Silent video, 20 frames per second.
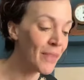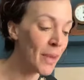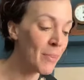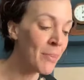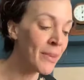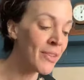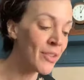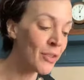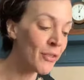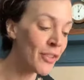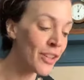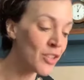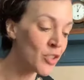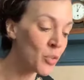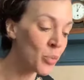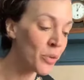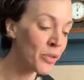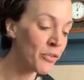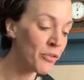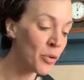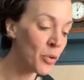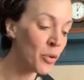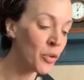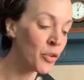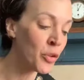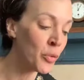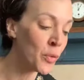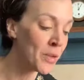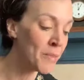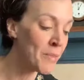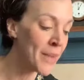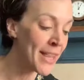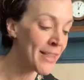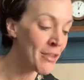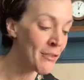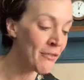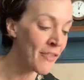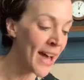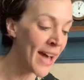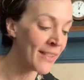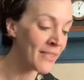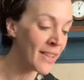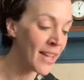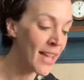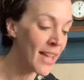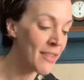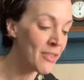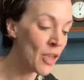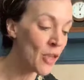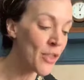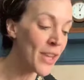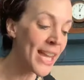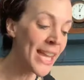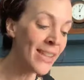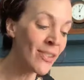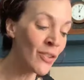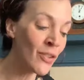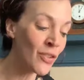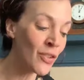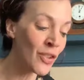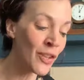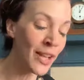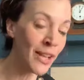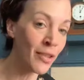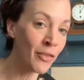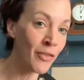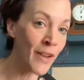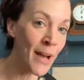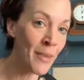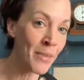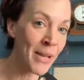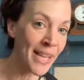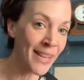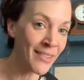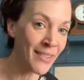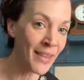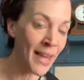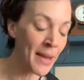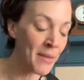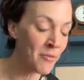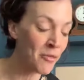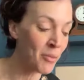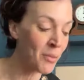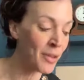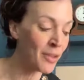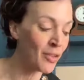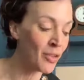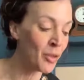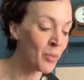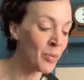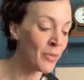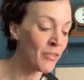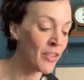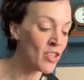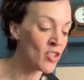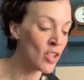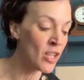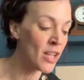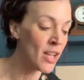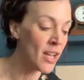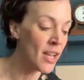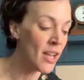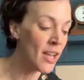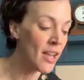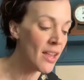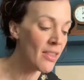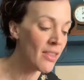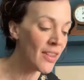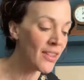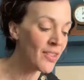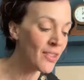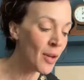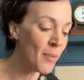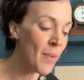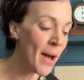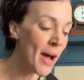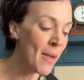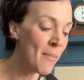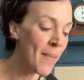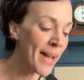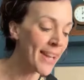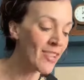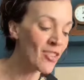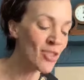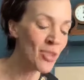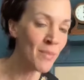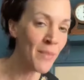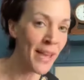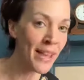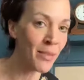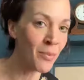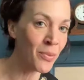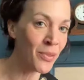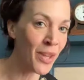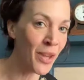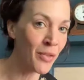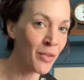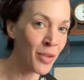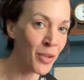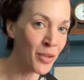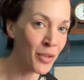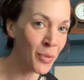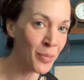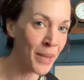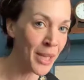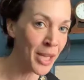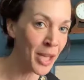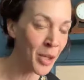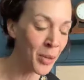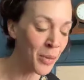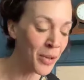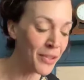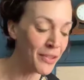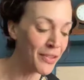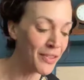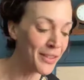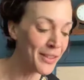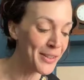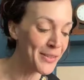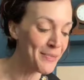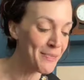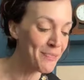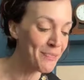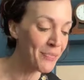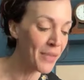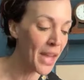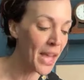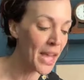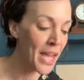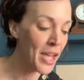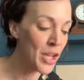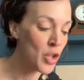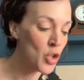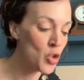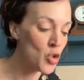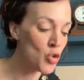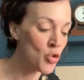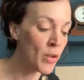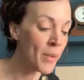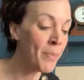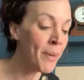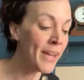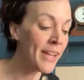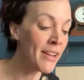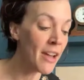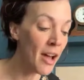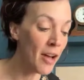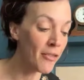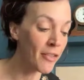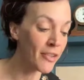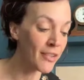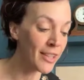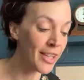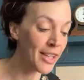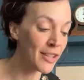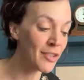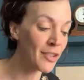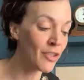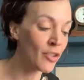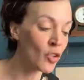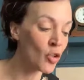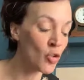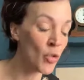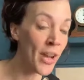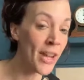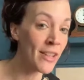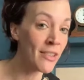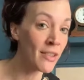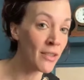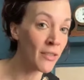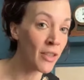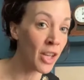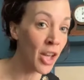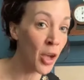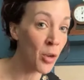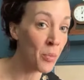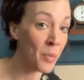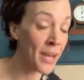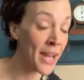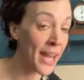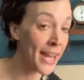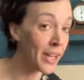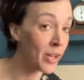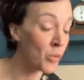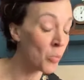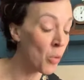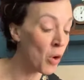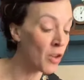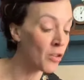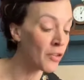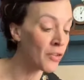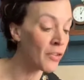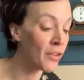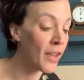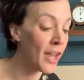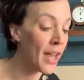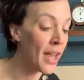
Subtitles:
Mr. Finch was forced to admit the fact that the instant his family escaped from his supervision, they somehow managed to make themselves conspicuous. Tripping nervously to the strains of the Copenhagen waltz,